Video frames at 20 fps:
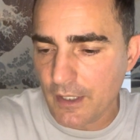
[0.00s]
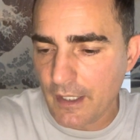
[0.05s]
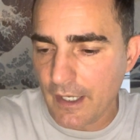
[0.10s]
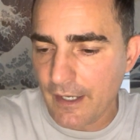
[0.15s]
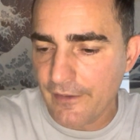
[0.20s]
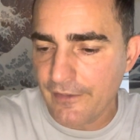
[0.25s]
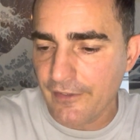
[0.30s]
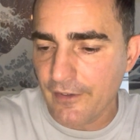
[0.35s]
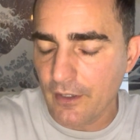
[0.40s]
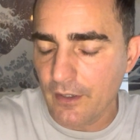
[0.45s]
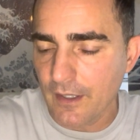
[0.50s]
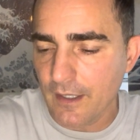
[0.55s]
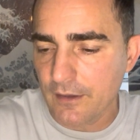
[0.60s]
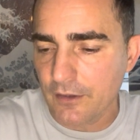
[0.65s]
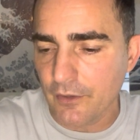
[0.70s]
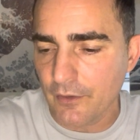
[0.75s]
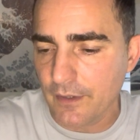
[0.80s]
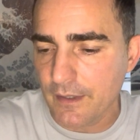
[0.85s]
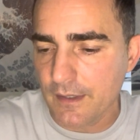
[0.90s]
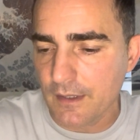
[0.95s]
And I feel like
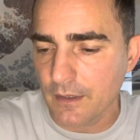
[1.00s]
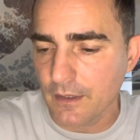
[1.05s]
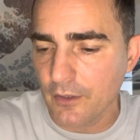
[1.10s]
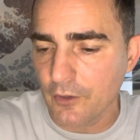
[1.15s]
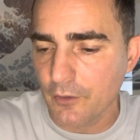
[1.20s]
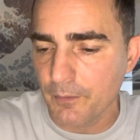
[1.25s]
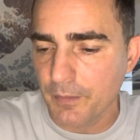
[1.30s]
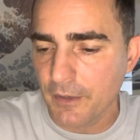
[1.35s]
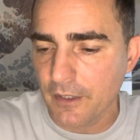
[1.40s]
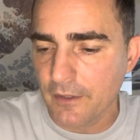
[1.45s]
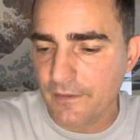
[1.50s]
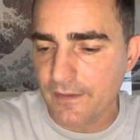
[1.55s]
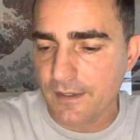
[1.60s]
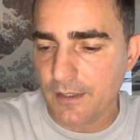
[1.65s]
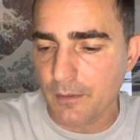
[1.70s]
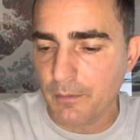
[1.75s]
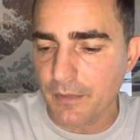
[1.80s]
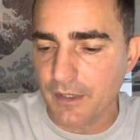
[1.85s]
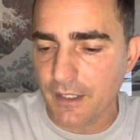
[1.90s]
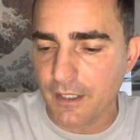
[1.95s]
there is a little bit of
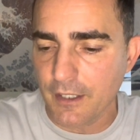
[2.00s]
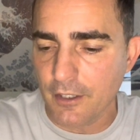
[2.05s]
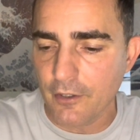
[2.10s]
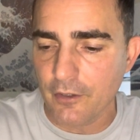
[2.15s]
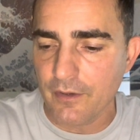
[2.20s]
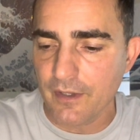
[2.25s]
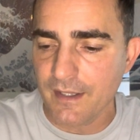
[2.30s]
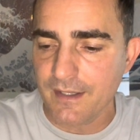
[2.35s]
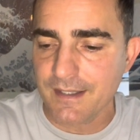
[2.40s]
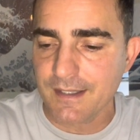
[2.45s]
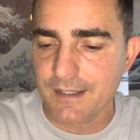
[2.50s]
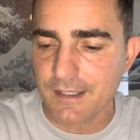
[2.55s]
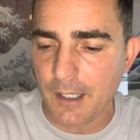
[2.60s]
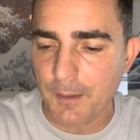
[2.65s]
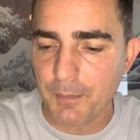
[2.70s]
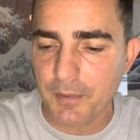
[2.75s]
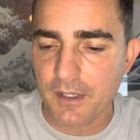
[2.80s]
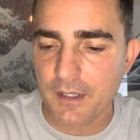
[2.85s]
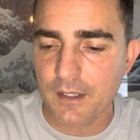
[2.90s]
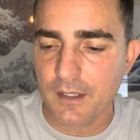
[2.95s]
somebody here that's
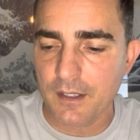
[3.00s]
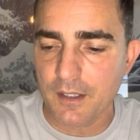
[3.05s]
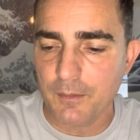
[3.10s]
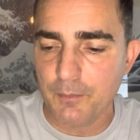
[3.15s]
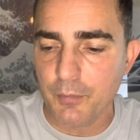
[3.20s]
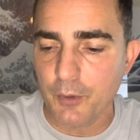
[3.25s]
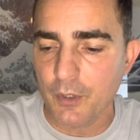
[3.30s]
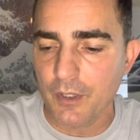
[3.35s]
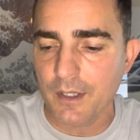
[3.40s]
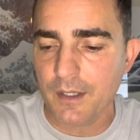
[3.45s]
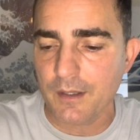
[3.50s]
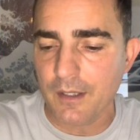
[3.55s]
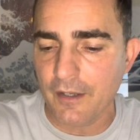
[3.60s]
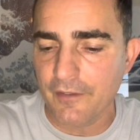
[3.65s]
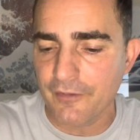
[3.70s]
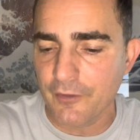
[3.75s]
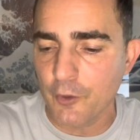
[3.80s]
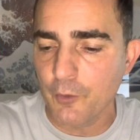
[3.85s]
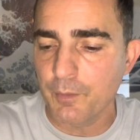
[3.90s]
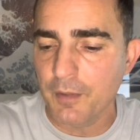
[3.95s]
stepping in and putting a
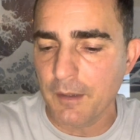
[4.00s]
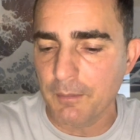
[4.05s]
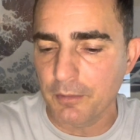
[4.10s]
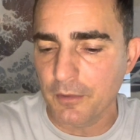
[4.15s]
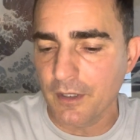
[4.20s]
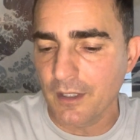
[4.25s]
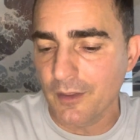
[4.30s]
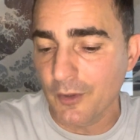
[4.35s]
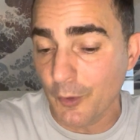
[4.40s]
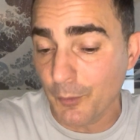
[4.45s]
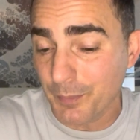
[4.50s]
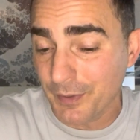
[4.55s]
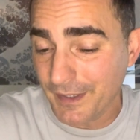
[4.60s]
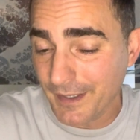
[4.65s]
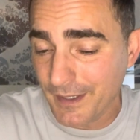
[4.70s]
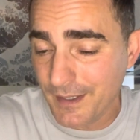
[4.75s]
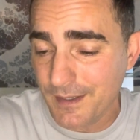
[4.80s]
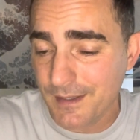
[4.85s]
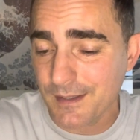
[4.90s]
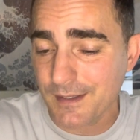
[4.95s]
few people in their
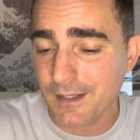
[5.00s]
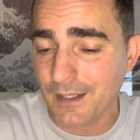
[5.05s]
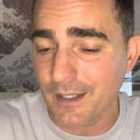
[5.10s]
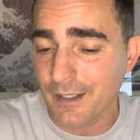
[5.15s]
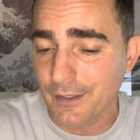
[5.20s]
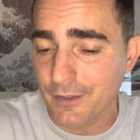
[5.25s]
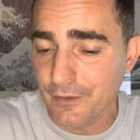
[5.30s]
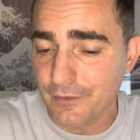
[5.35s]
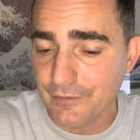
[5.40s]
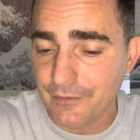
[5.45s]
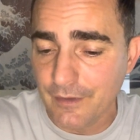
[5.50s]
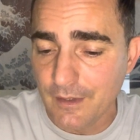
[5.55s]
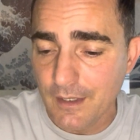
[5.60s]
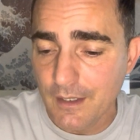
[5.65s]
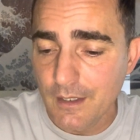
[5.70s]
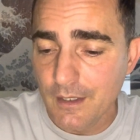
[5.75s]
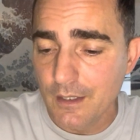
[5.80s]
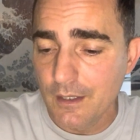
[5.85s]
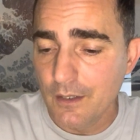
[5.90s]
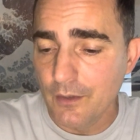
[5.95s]
place, kind of,
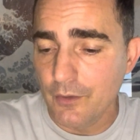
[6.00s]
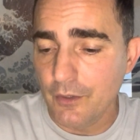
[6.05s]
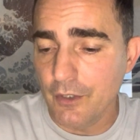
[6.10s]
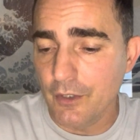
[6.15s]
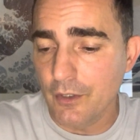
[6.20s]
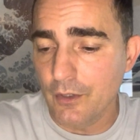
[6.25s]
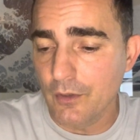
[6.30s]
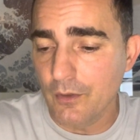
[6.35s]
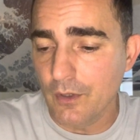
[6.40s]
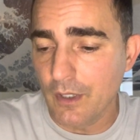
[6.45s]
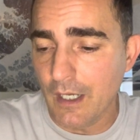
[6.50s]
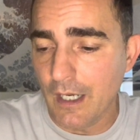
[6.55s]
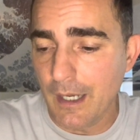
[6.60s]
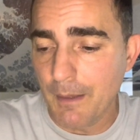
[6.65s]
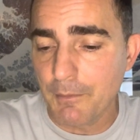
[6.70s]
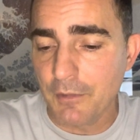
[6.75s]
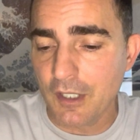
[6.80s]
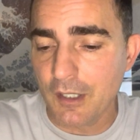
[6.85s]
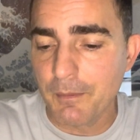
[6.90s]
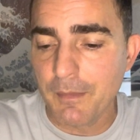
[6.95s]
you know,
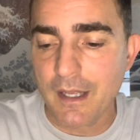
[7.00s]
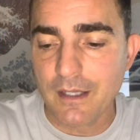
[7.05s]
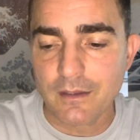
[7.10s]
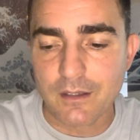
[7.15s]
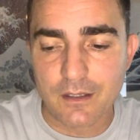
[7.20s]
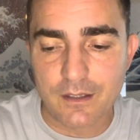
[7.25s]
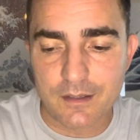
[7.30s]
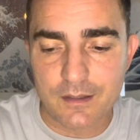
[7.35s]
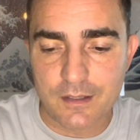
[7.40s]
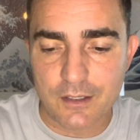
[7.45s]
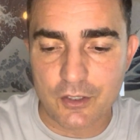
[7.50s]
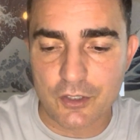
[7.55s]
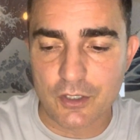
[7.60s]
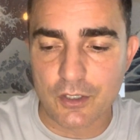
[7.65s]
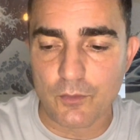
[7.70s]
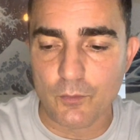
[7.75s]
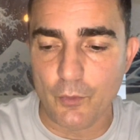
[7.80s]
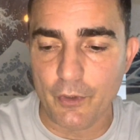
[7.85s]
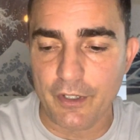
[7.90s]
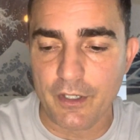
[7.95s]
I'm going to make the
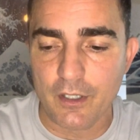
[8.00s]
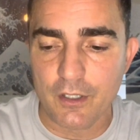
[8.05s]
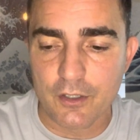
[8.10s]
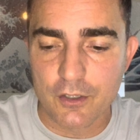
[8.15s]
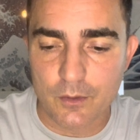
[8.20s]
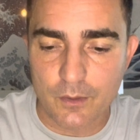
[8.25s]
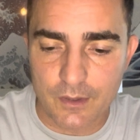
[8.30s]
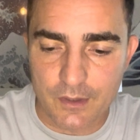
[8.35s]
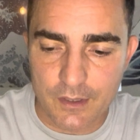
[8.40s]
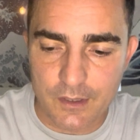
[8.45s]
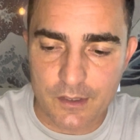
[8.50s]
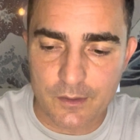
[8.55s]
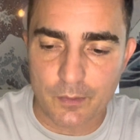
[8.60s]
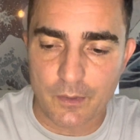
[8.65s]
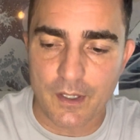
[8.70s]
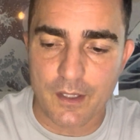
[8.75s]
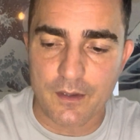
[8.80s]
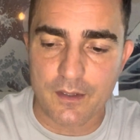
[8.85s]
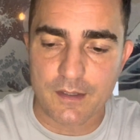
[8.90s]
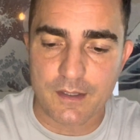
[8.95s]
decision. We're going to do it this
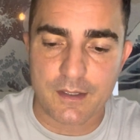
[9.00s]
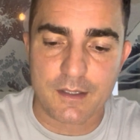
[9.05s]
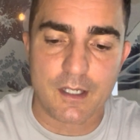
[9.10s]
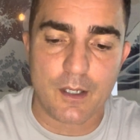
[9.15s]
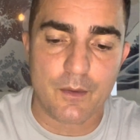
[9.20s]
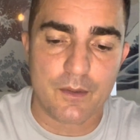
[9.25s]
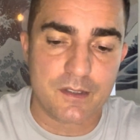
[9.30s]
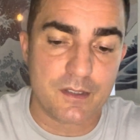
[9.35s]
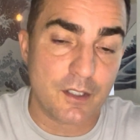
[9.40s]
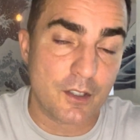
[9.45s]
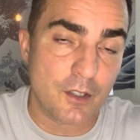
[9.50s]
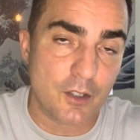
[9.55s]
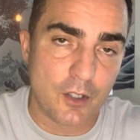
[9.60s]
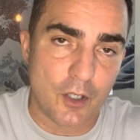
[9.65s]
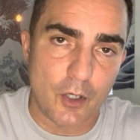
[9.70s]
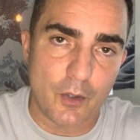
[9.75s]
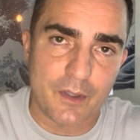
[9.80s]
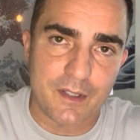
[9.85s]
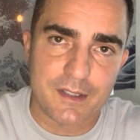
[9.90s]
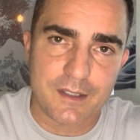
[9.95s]
way. This is how it's going to
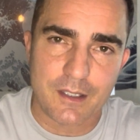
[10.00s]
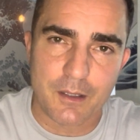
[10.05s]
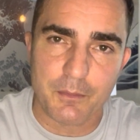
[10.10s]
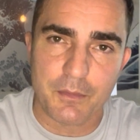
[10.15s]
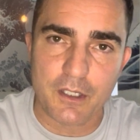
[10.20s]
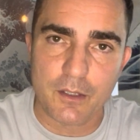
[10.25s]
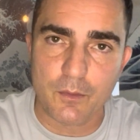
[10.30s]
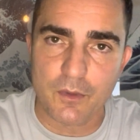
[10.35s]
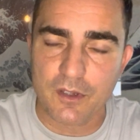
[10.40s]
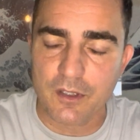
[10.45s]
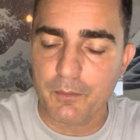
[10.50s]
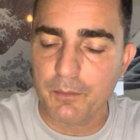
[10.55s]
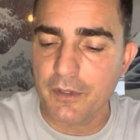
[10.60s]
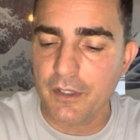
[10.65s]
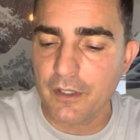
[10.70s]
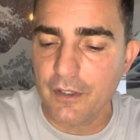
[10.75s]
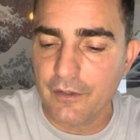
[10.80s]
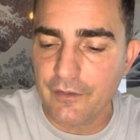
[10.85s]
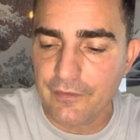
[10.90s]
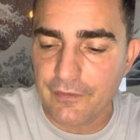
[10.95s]
go. It's somebody with a
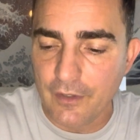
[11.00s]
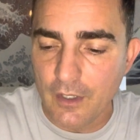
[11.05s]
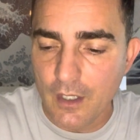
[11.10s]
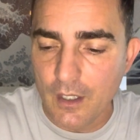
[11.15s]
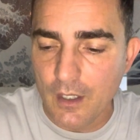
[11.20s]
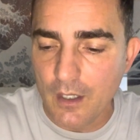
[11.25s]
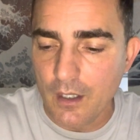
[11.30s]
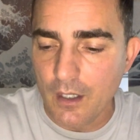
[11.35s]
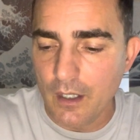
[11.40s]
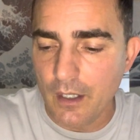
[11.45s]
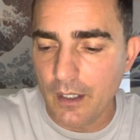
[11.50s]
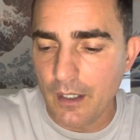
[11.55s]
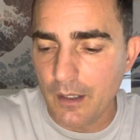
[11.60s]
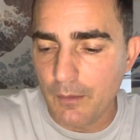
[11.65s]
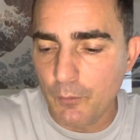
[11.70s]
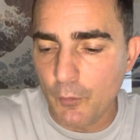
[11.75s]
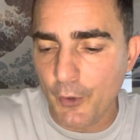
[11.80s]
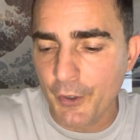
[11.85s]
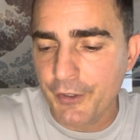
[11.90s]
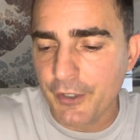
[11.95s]
bit of
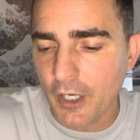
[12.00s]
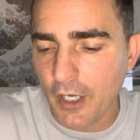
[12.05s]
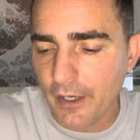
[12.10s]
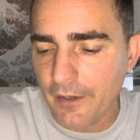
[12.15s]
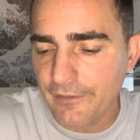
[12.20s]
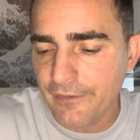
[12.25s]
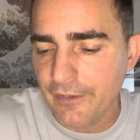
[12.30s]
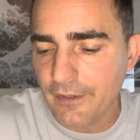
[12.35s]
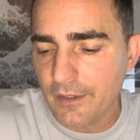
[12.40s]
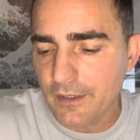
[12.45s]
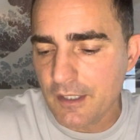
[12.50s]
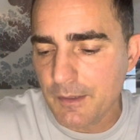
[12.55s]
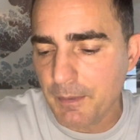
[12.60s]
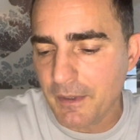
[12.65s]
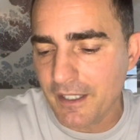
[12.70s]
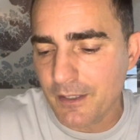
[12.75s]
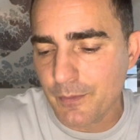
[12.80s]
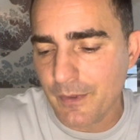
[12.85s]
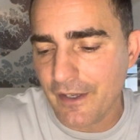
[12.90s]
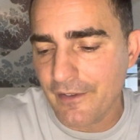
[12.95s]
more confidence,
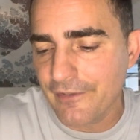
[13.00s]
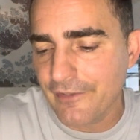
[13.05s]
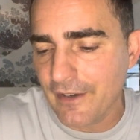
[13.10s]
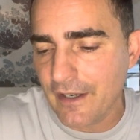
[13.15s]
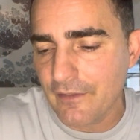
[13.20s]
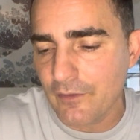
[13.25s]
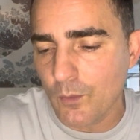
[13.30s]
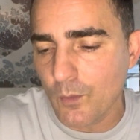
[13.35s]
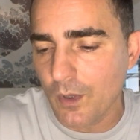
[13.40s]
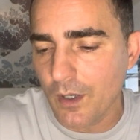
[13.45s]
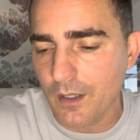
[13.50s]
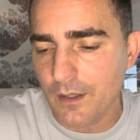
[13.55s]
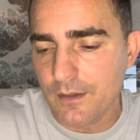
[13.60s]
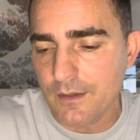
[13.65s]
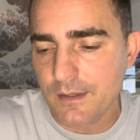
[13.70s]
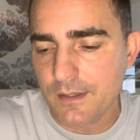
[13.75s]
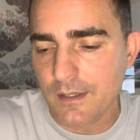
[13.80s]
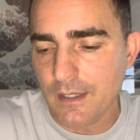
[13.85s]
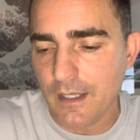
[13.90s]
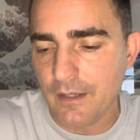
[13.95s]
because we have Five of
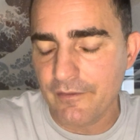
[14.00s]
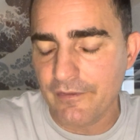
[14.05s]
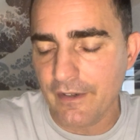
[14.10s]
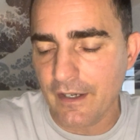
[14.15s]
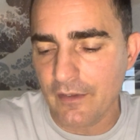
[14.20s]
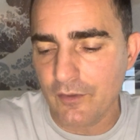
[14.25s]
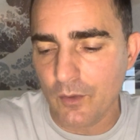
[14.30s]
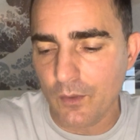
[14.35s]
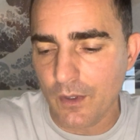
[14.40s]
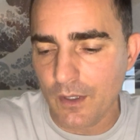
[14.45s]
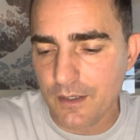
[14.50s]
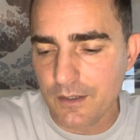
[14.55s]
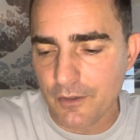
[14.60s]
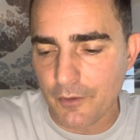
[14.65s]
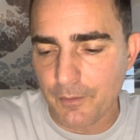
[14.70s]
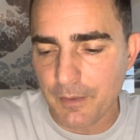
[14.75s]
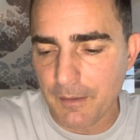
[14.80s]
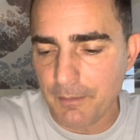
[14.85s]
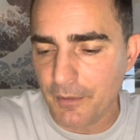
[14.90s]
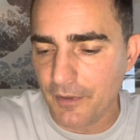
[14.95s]
Wands, and Five of Wands are
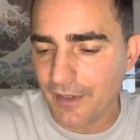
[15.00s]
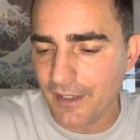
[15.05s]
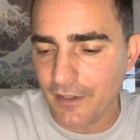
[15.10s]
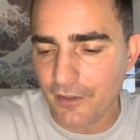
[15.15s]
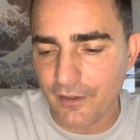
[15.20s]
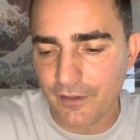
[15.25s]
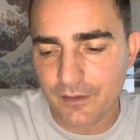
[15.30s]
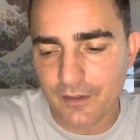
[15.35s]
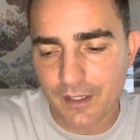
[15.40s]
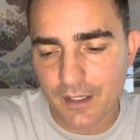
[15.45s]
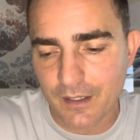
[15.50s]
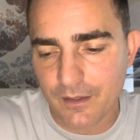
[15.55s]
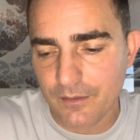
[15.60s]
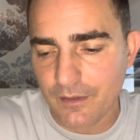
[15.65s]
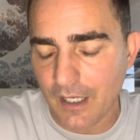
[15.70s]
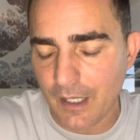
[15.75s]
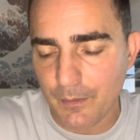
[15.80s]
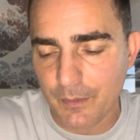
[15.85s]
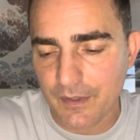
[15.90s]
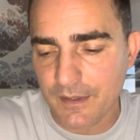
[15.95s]
people that are not,
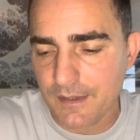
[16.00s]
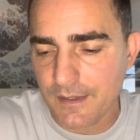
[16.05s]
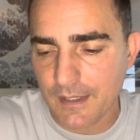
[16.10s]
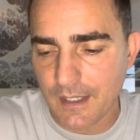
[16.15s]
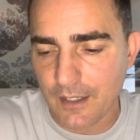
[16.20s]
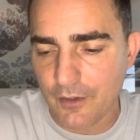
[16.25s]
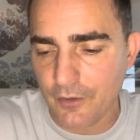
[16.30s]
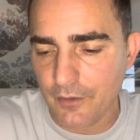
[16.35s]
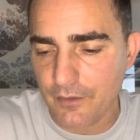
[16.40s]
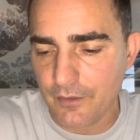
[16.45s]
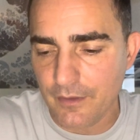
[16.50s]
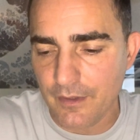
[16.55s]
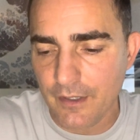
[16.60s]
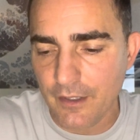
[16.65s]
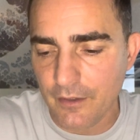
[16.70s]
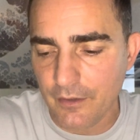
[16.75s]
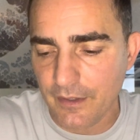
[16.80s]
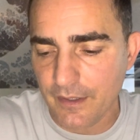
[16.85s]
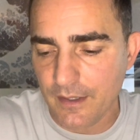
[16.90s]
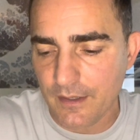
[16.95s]
I wouldn't say they're
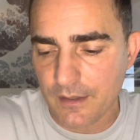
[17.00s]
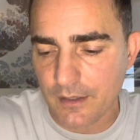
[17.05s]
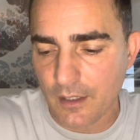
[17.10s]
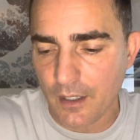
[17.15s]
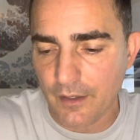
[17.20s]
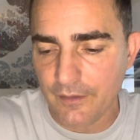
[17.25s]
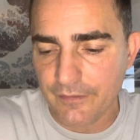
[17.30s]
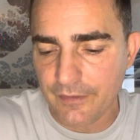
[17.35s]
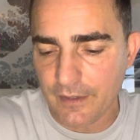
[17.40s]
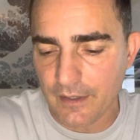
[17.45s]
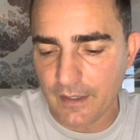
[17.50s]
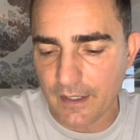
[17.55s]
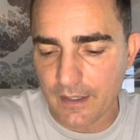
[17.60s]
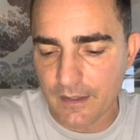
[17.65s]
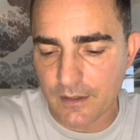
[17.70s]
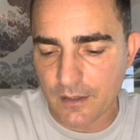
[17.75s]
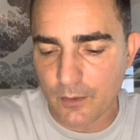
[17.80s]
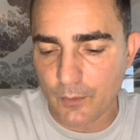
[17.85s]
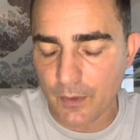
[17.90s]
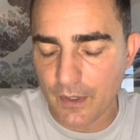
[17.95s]
nearly as confident
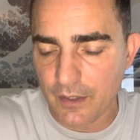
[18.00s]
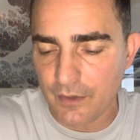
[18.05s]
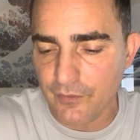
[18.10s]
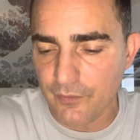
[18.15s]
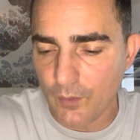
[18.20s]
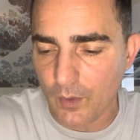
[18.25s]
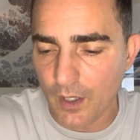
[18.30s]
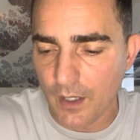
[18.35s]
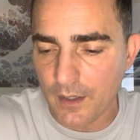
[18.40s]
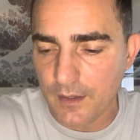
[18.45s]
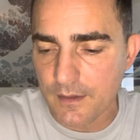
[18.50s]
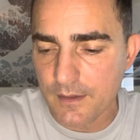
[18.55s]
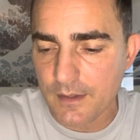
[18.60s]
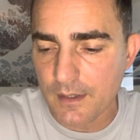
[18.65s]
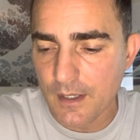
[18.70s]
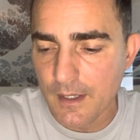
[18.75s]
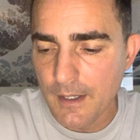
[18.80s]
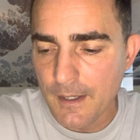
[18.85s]
as a Queen of Wands.